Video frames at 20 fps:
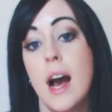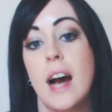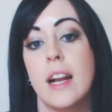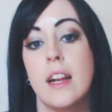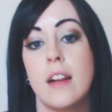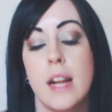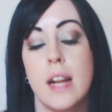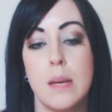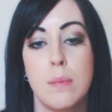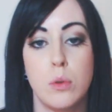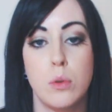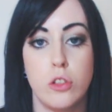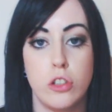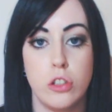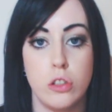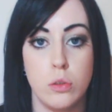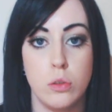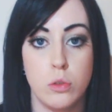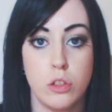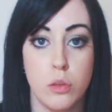and enables
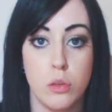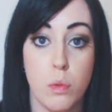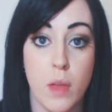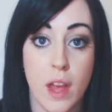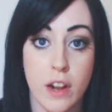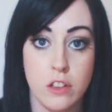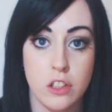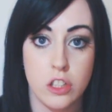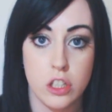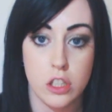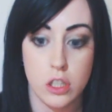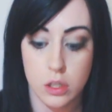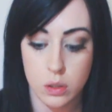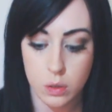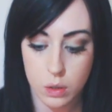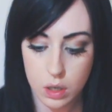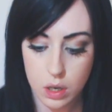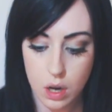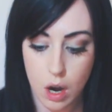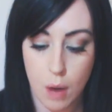you to then
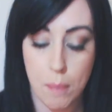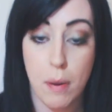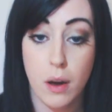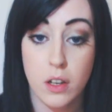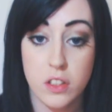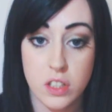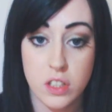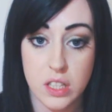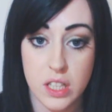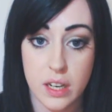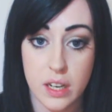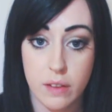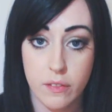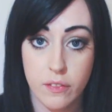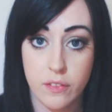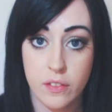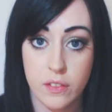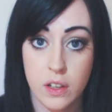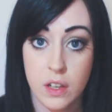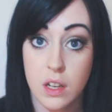do a positive